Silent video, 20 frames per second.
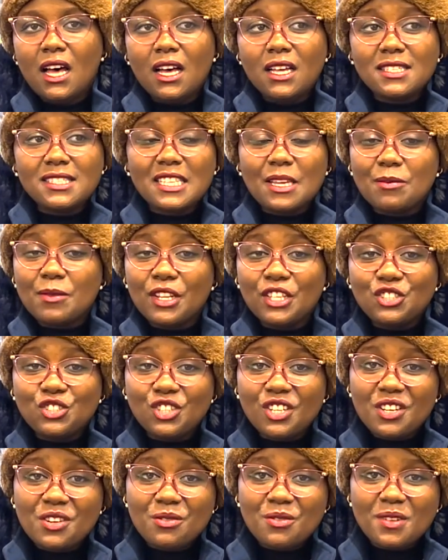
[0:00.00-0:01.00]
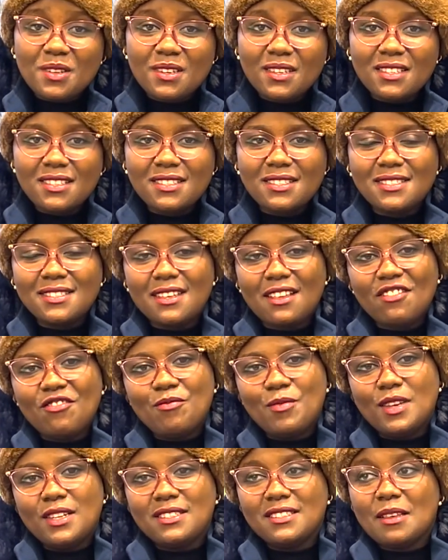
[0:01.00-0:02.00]
some Nigerians, I've
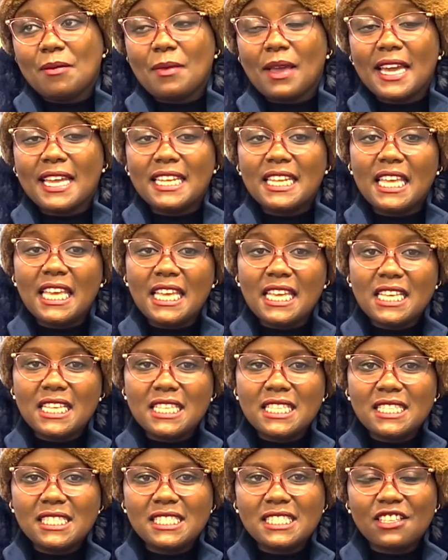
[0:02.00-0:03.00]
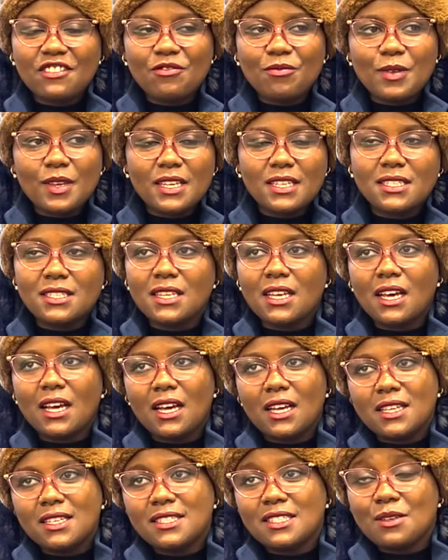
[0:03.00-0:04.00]
met some Ghanaians, I've met
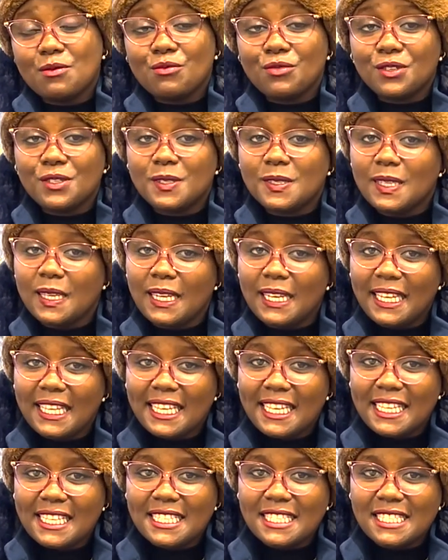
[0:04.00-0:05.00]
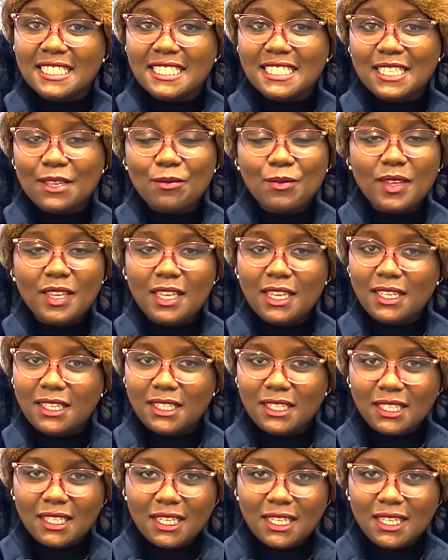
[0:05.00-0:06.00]
some Brazilians, some
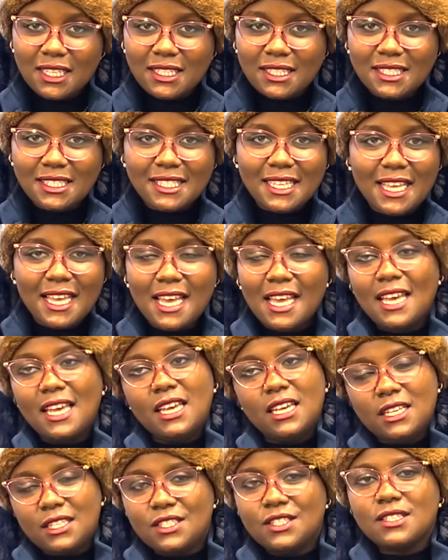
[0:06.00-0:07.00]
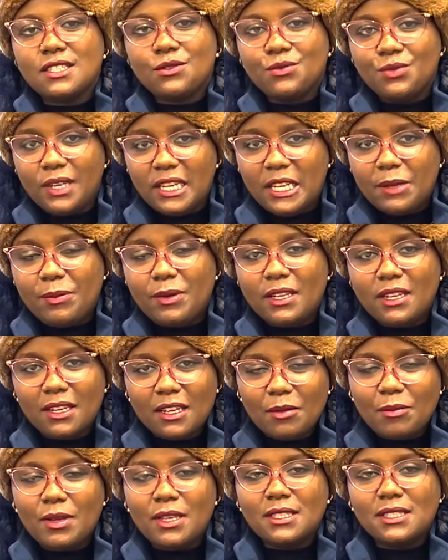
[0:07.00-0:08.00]
Indians. It's really been an
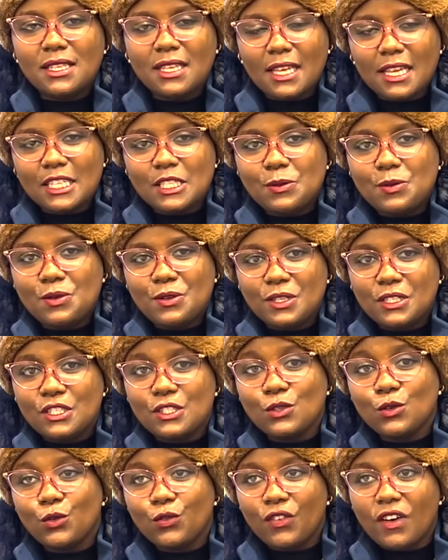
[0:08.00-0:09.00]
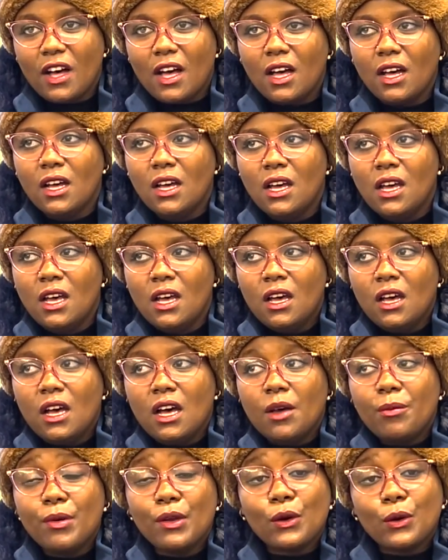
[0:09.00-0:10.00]
amazing experience so far.
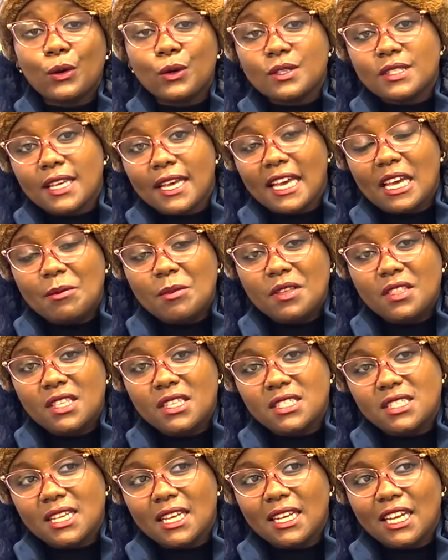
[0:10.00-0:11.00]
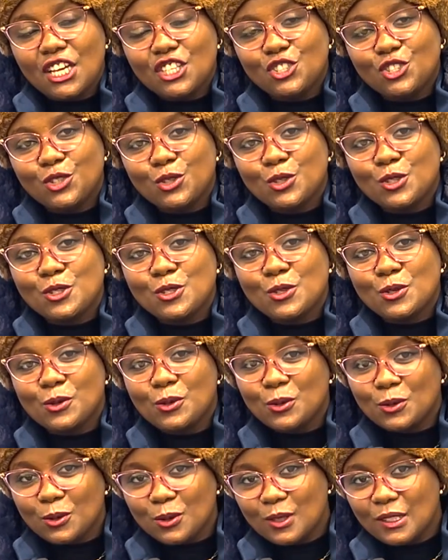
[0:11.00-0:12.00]
Because I am in the international
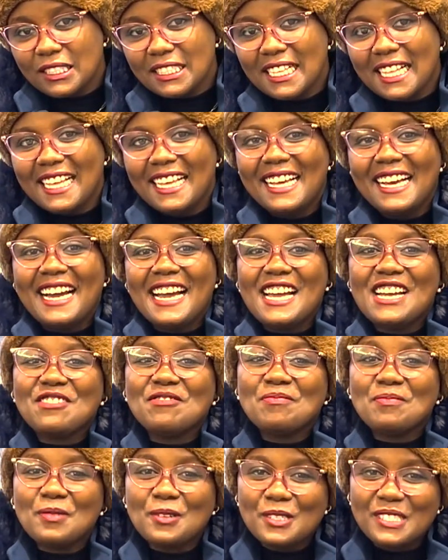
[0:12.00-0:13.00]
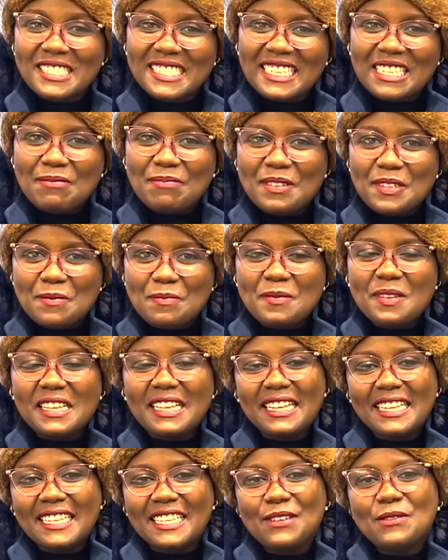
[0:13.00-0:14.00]
school, I have mostly been
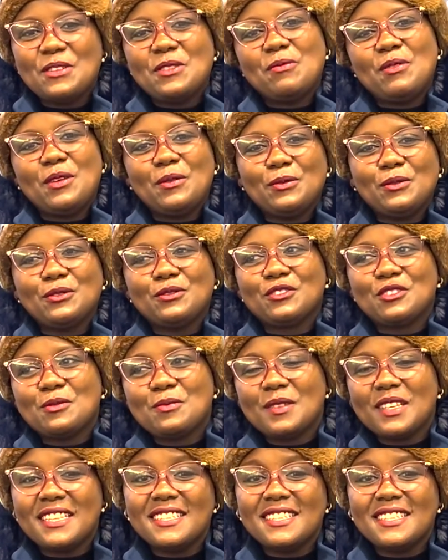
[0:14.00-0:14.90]
mingling with people from the